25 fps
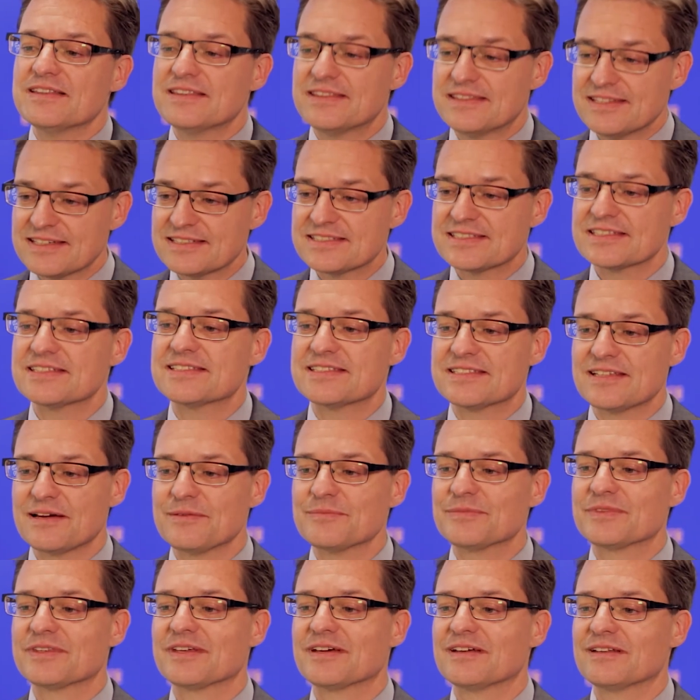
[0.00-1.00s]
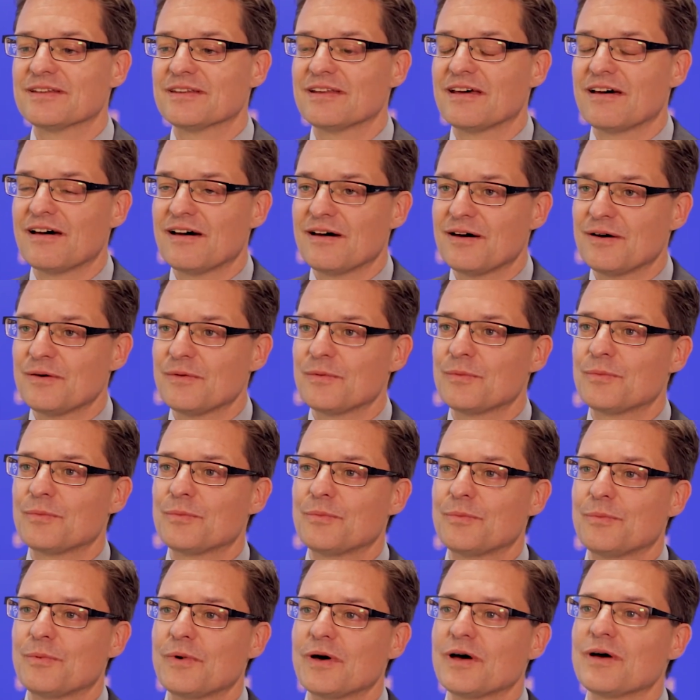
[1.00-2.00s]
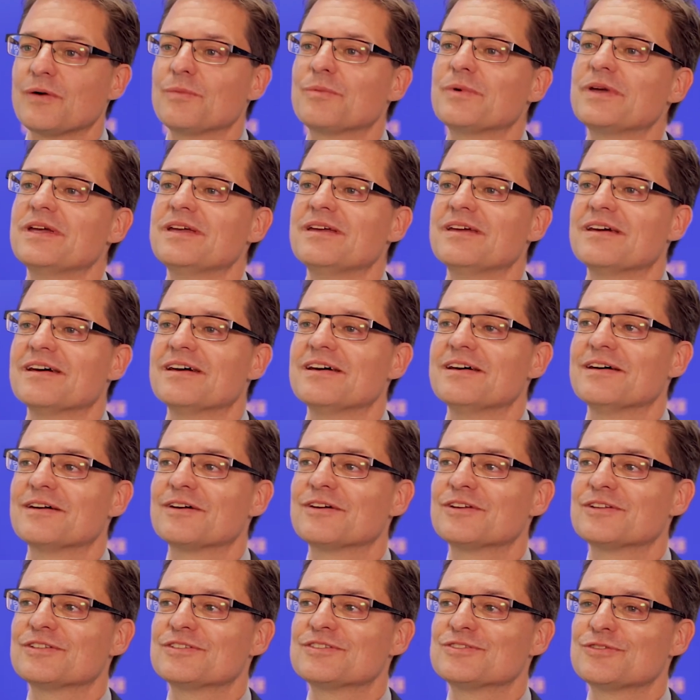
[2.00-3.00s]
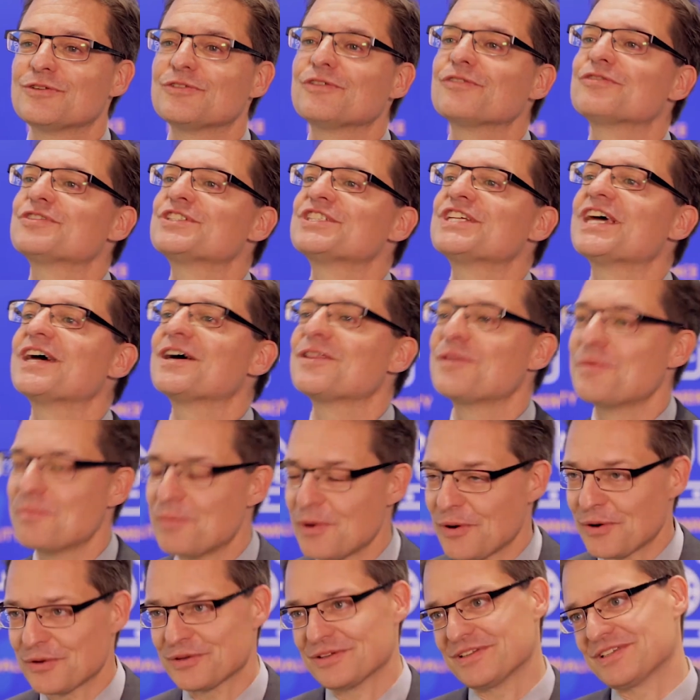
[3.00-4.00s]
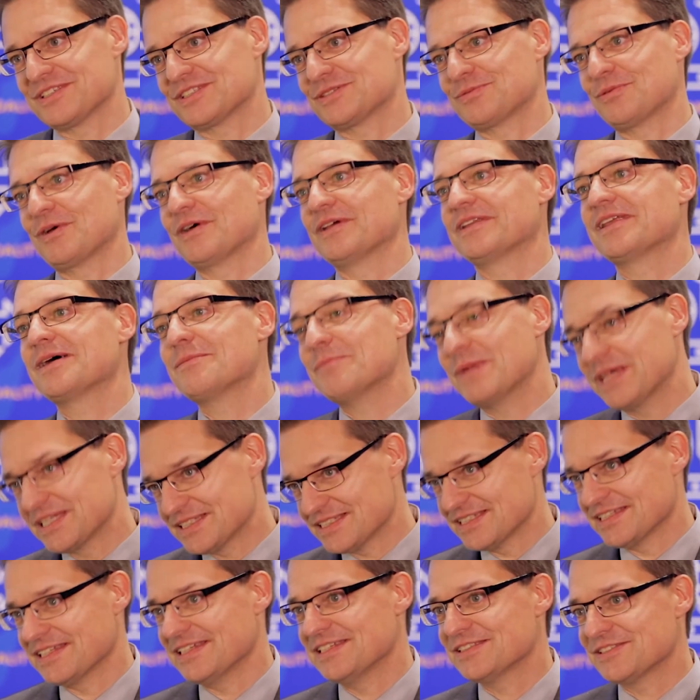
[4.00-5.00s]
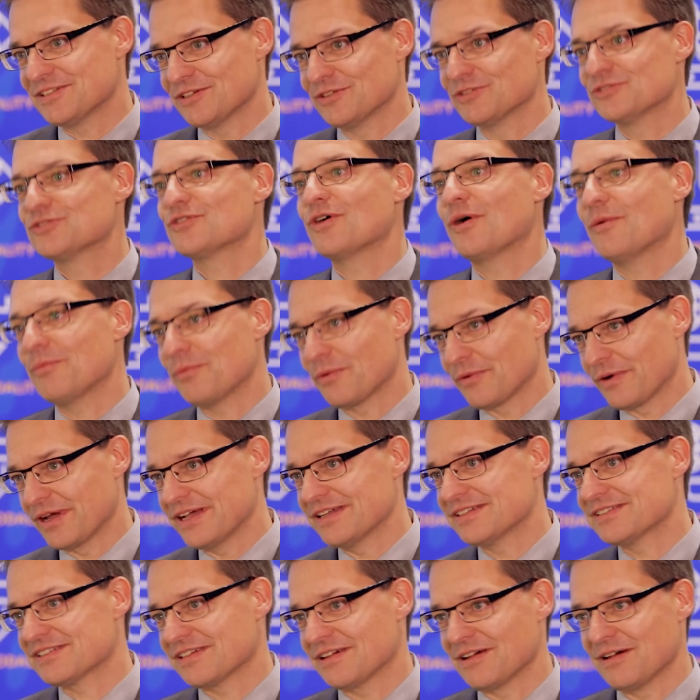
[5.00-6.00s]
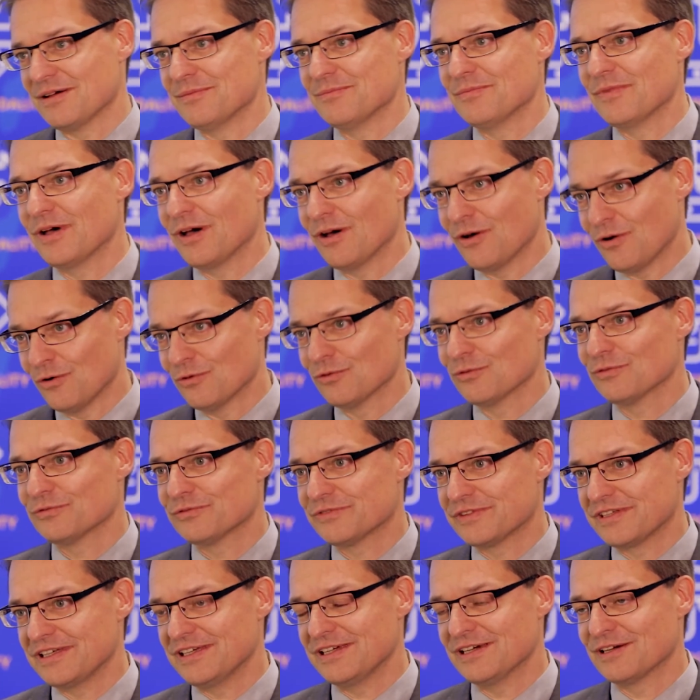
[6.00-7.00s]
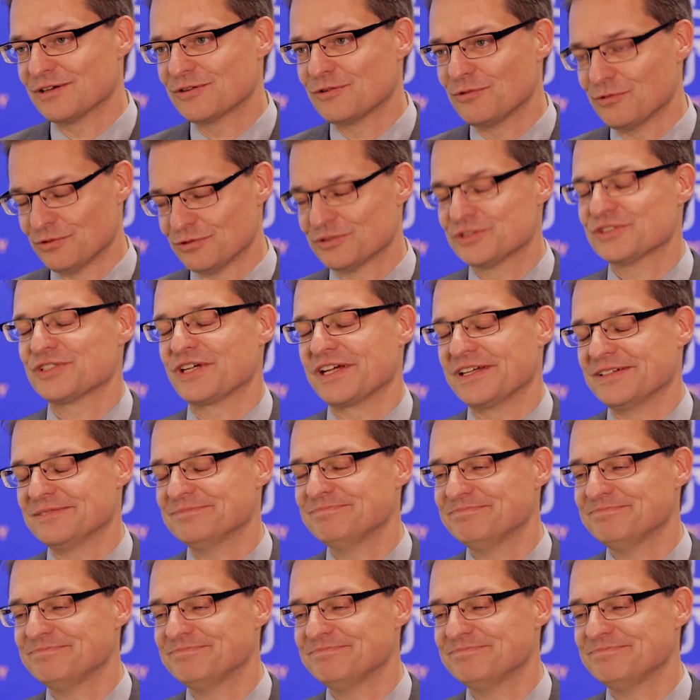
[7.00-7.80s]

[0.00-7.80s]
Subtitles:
this is something where we sort of share the burden as well. That makes it easier to operate the cool chain.